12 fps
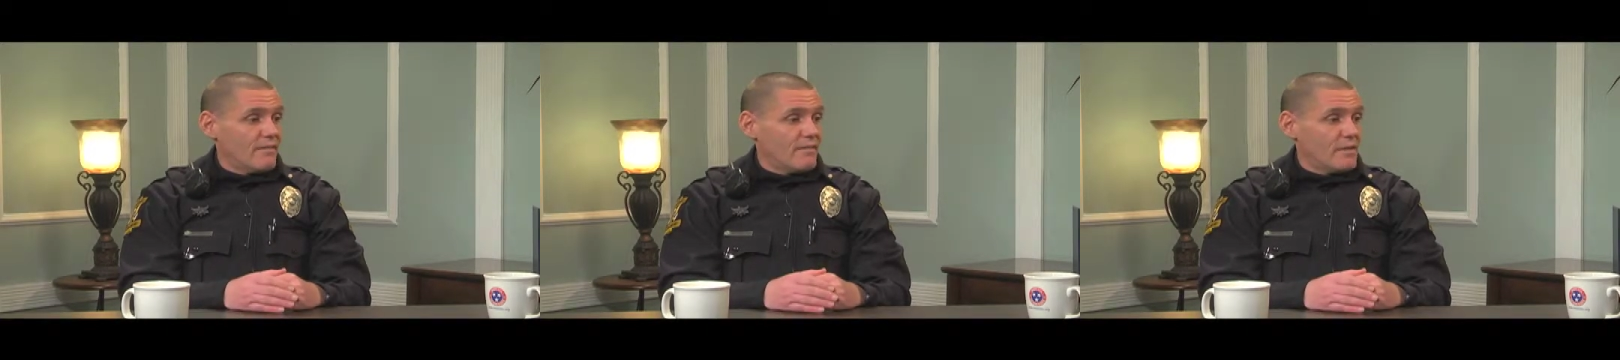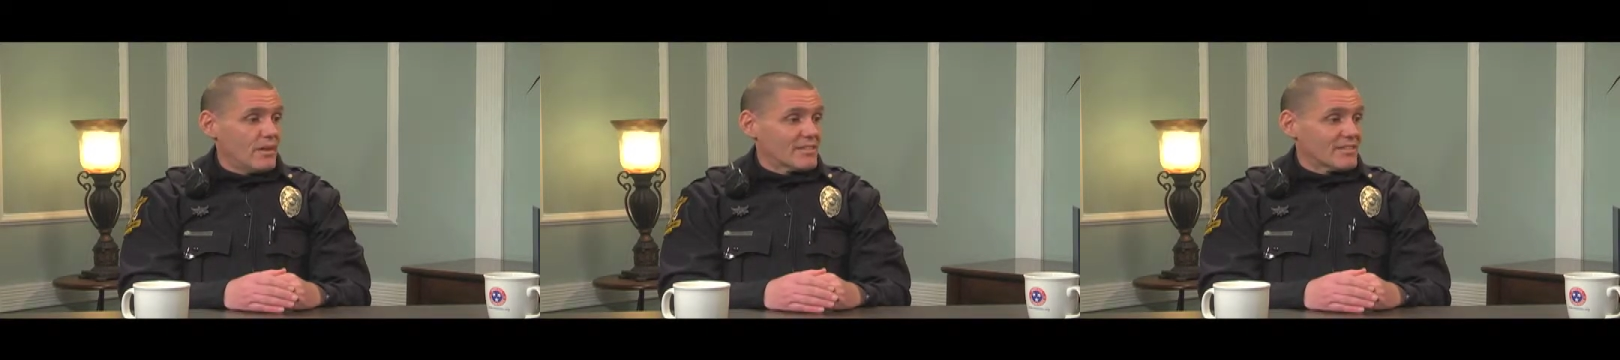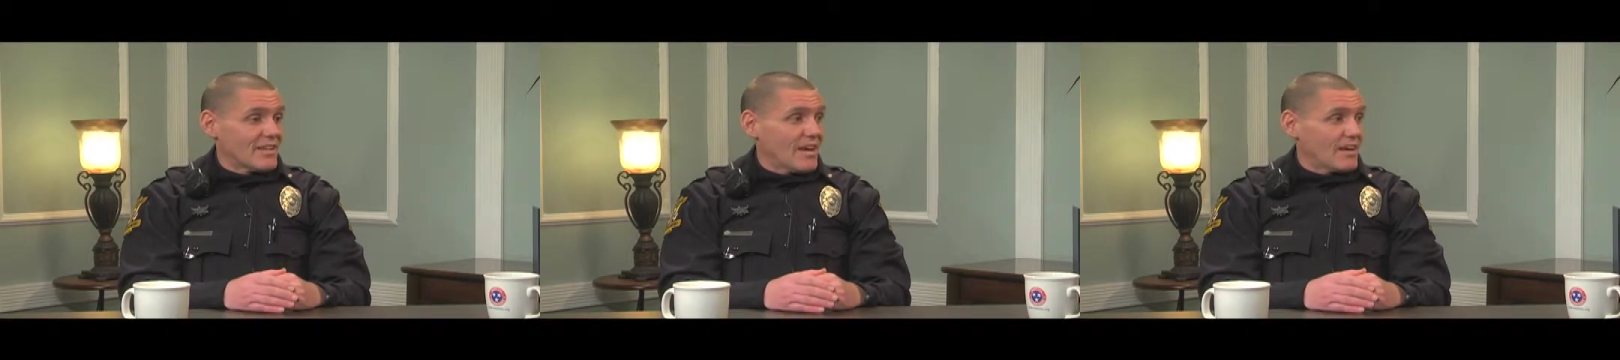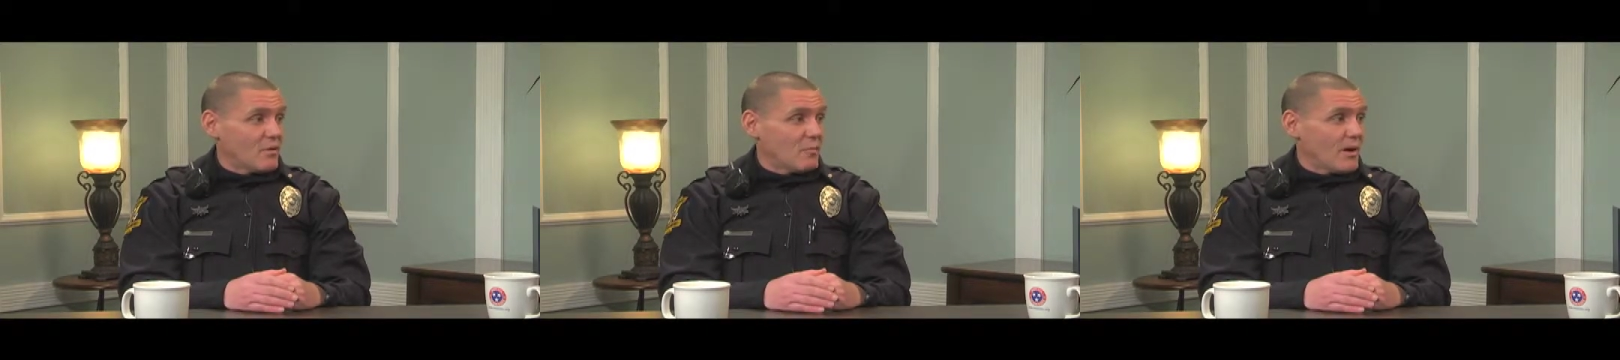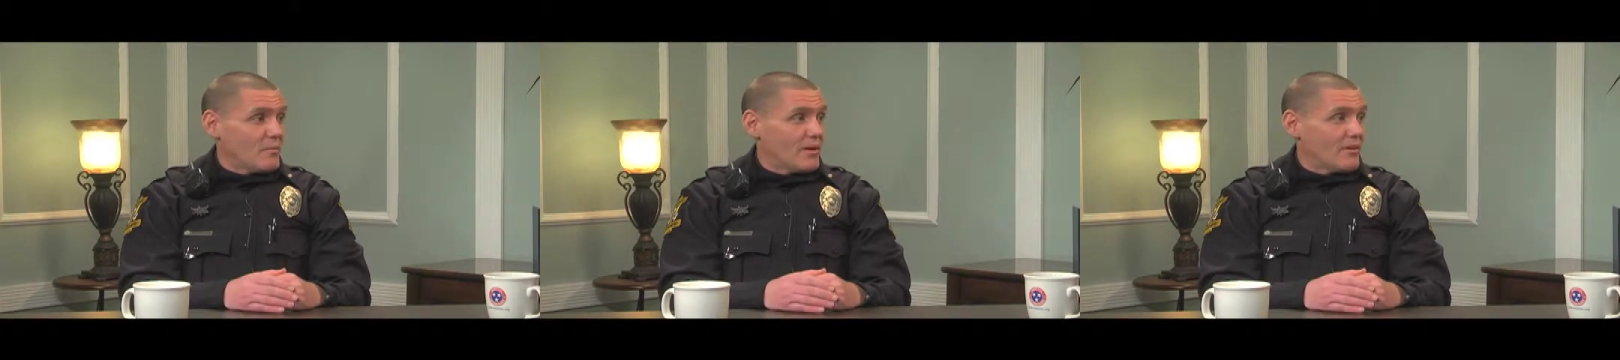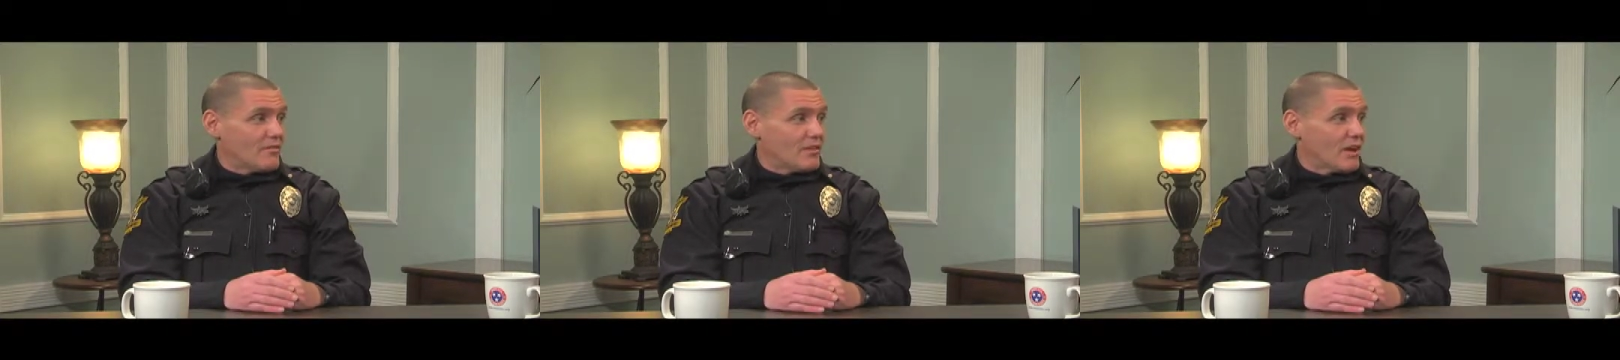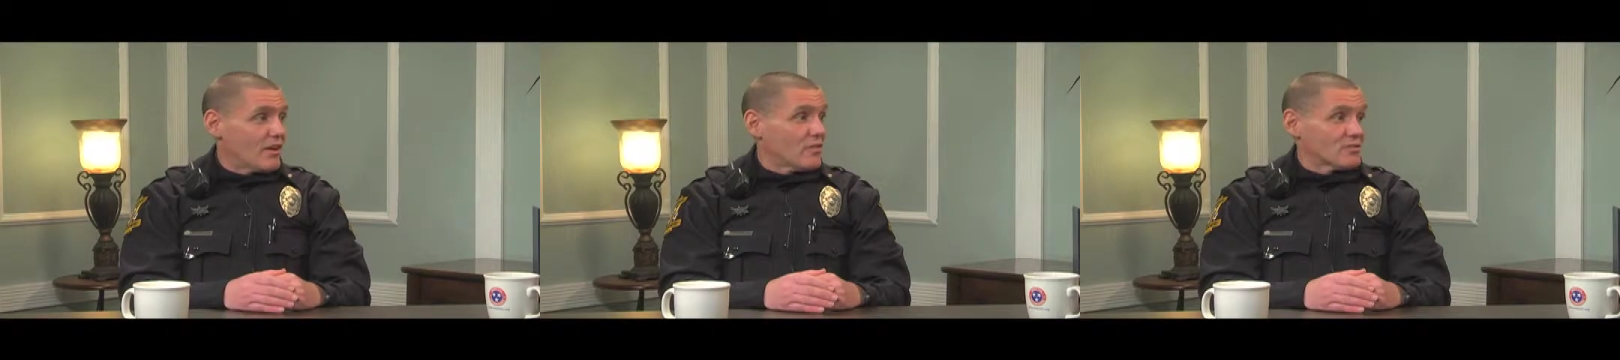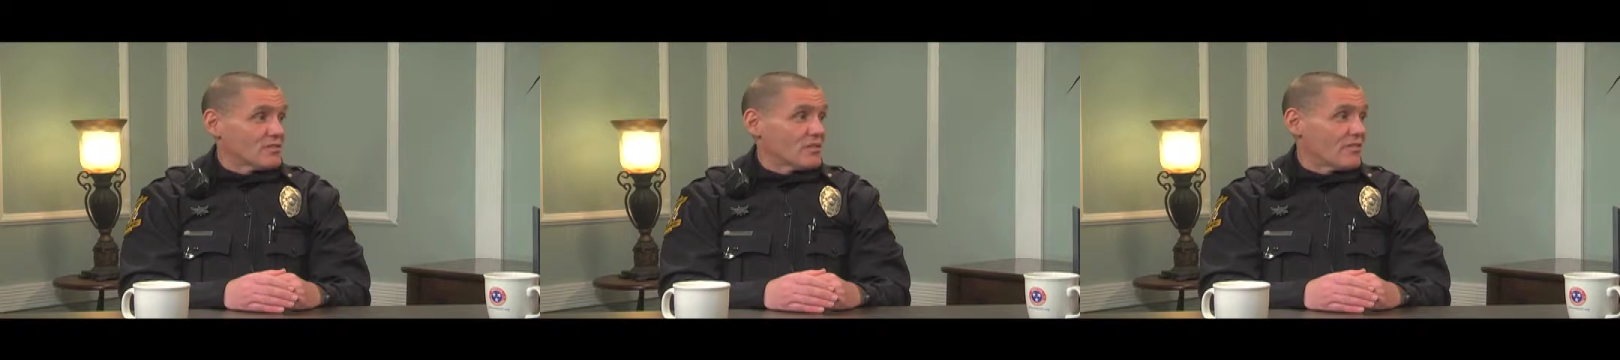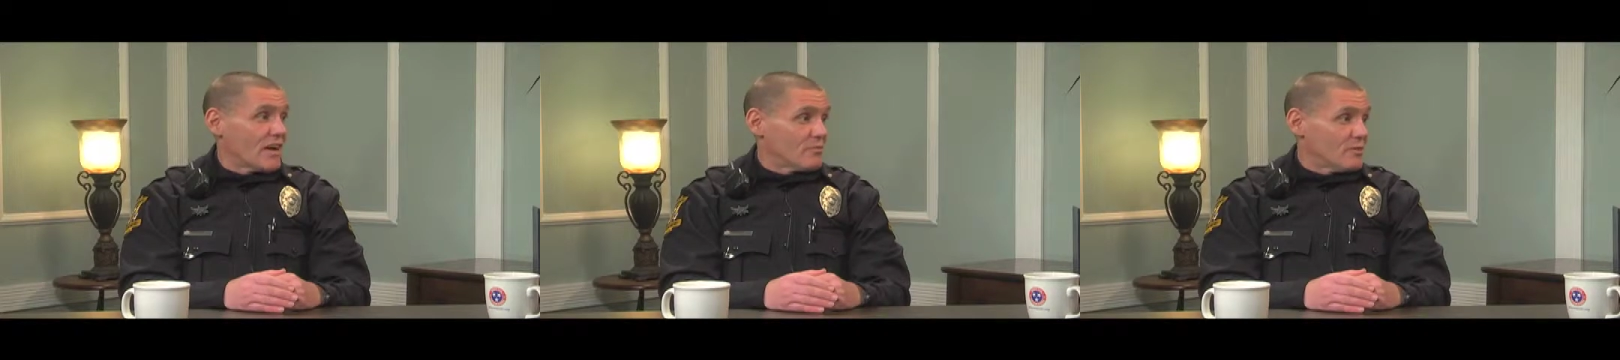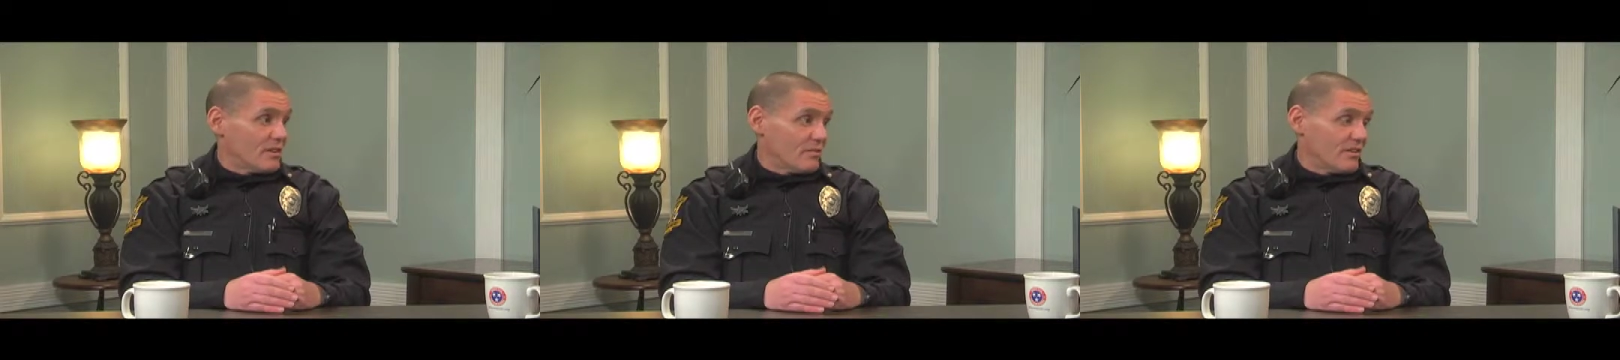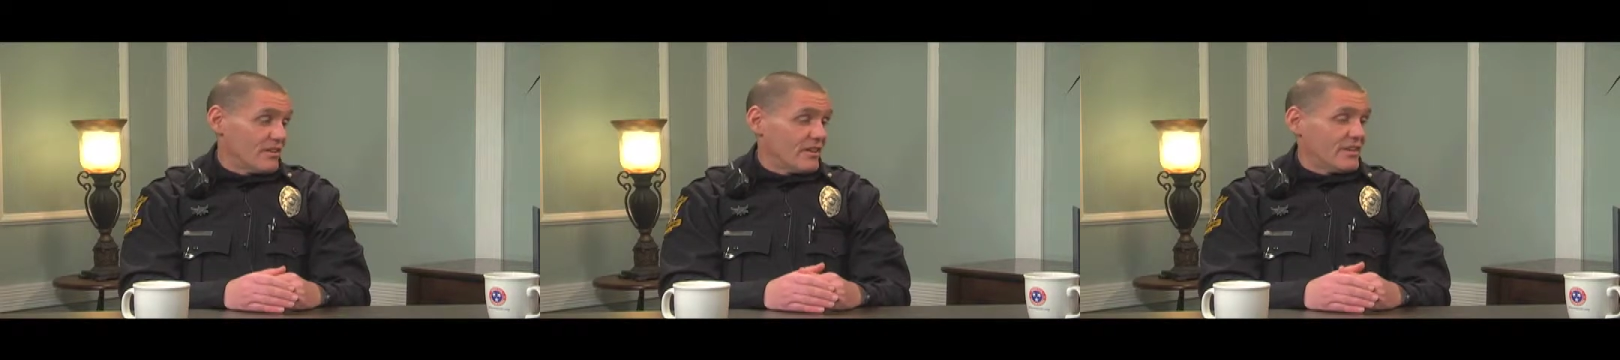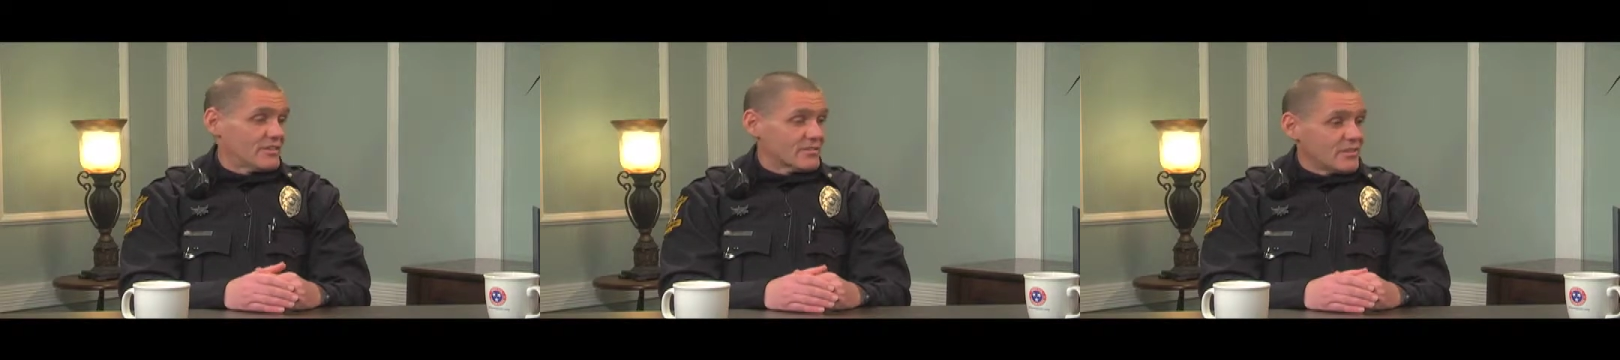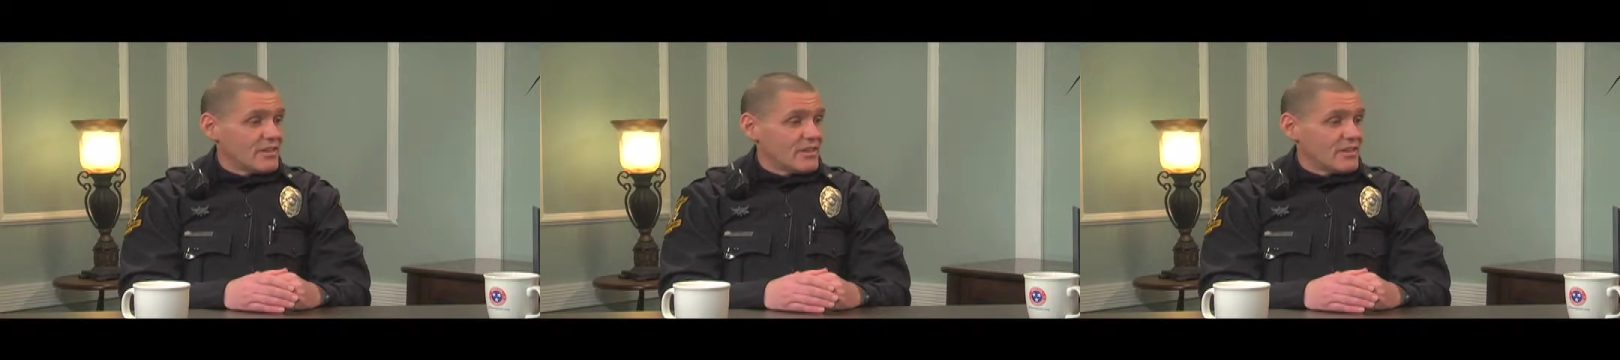It makes a night go by better if you got an auxiliary riding with you. It really does.